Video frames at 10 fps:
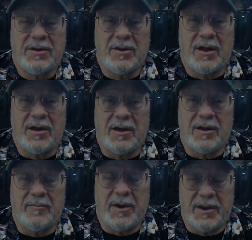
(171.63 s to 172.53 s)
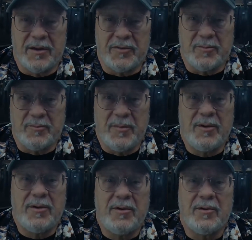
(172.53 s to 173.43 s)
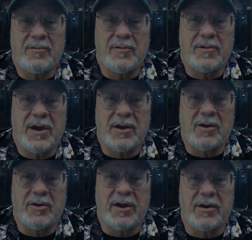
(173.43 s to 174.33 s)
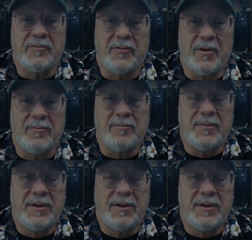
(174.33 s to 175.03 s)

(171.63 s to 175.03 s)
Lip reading: many of them, kind of look at it from